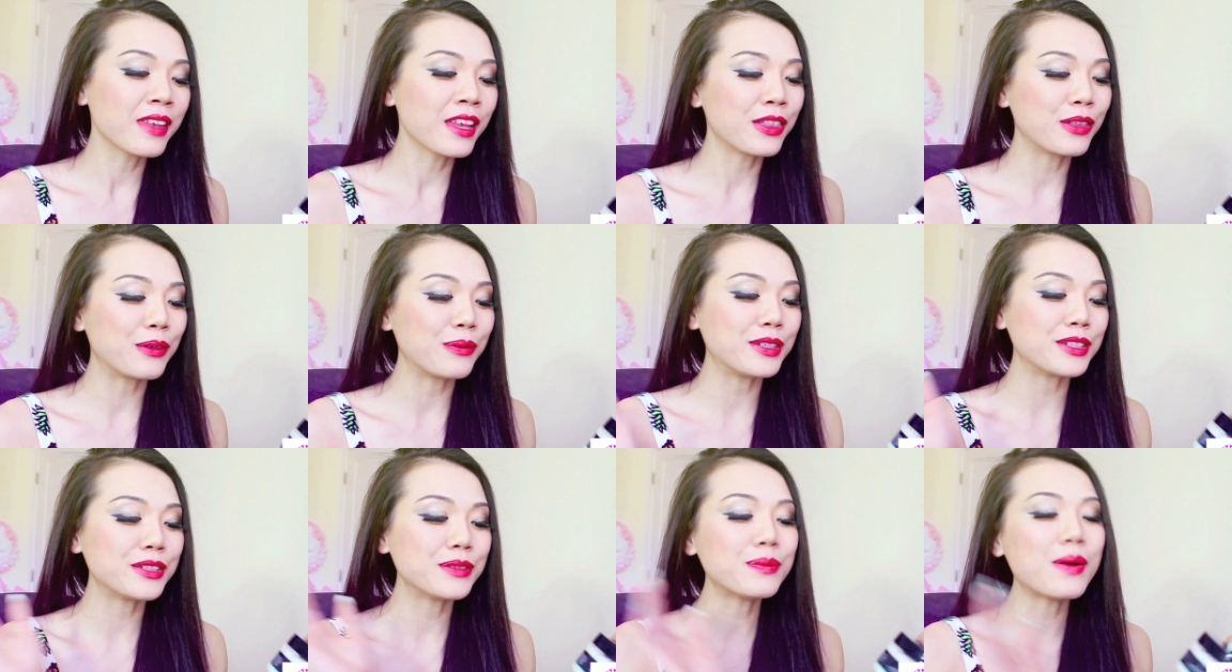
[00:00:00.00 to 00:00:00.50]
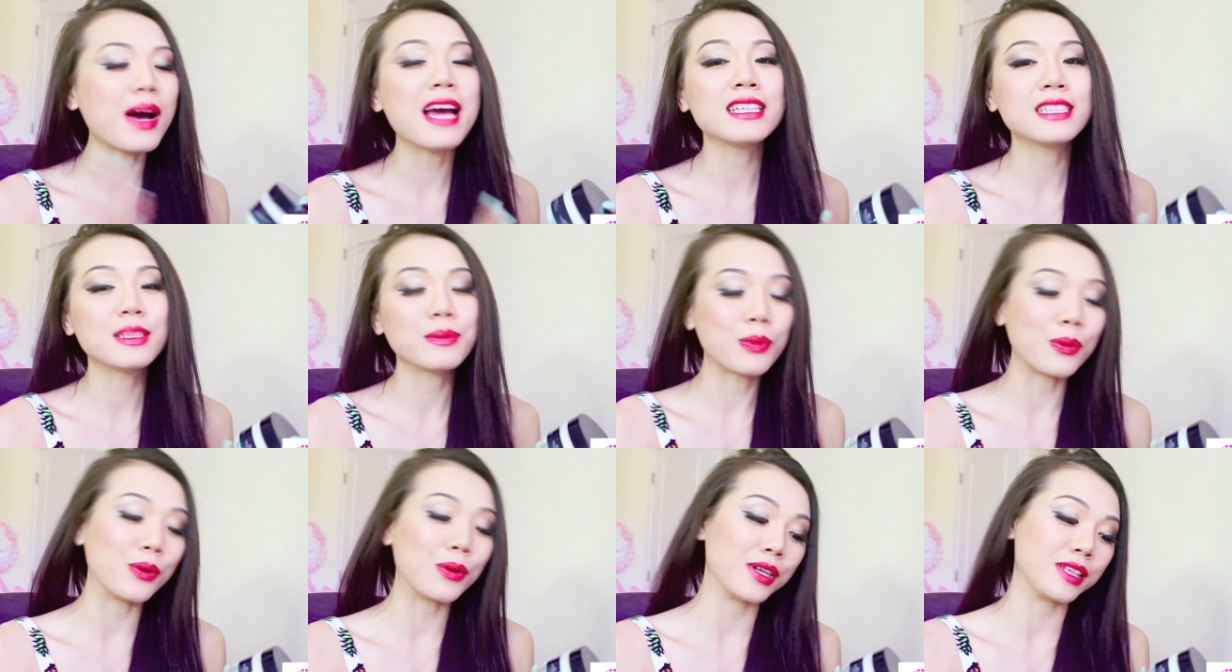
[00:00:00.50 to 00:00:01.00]
The reason why I
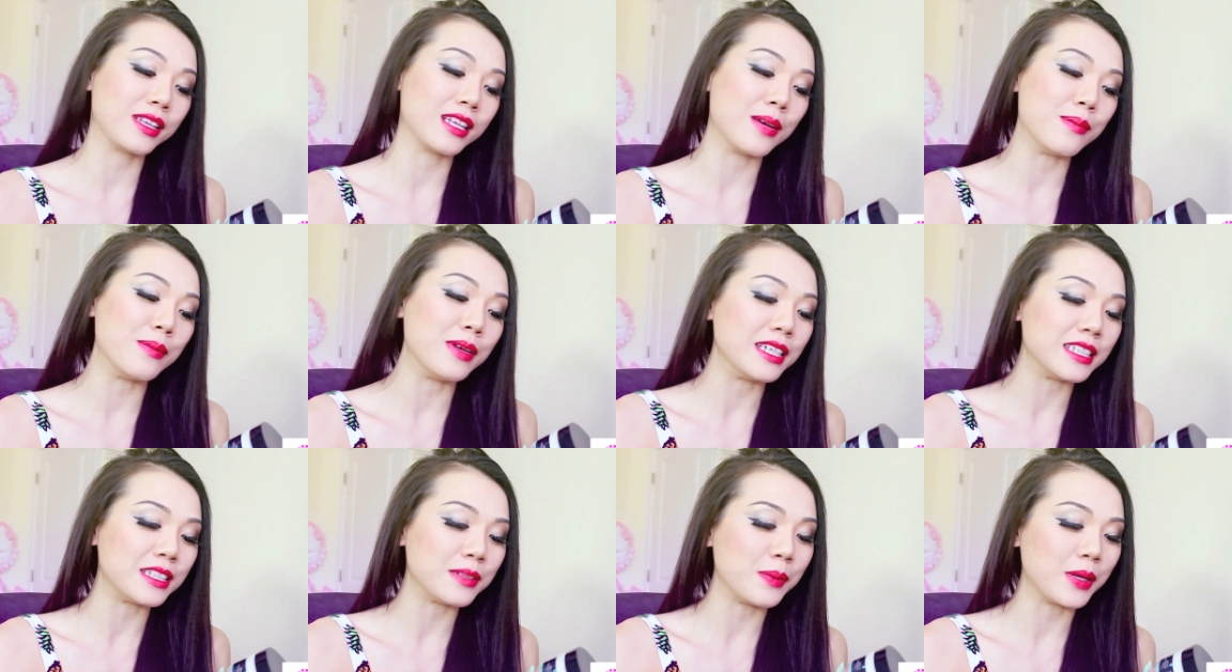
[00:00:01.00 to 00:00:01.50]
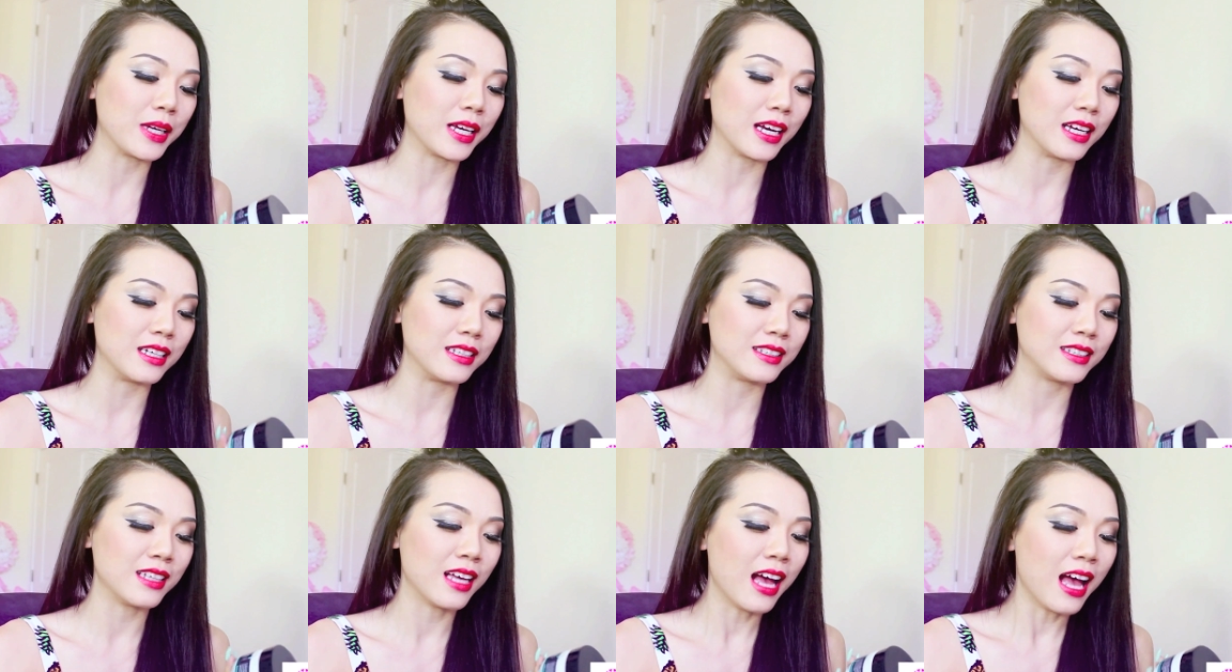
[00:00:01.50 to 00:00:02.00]
support them is
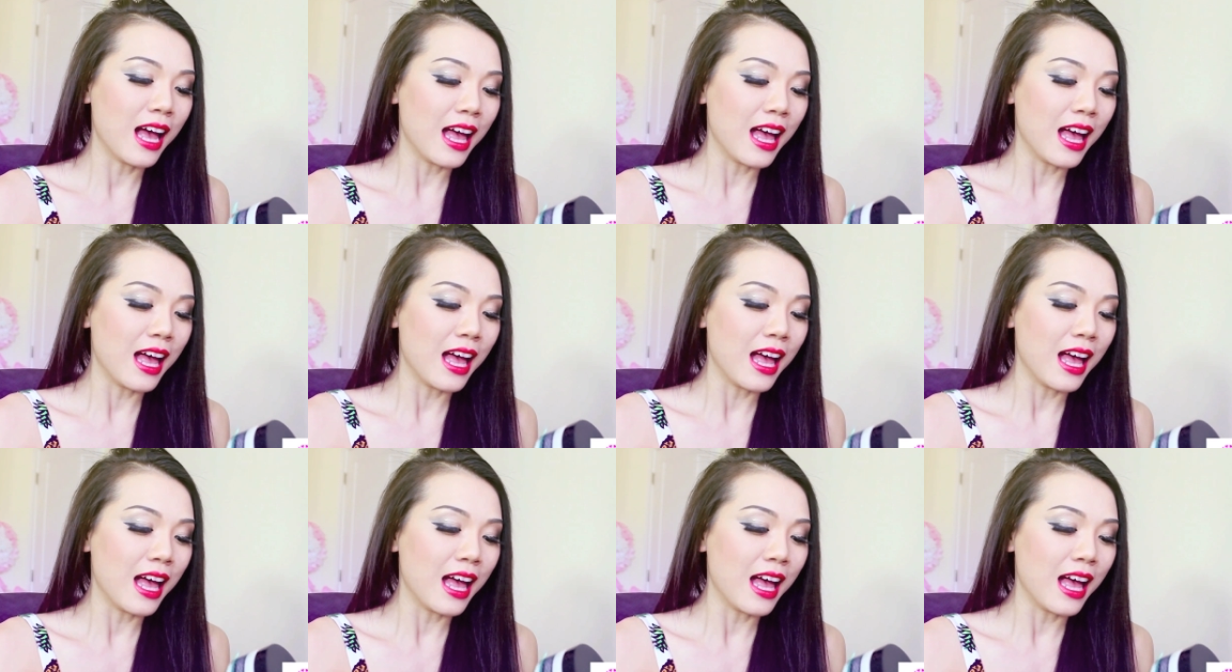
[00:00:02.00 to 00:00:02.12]
because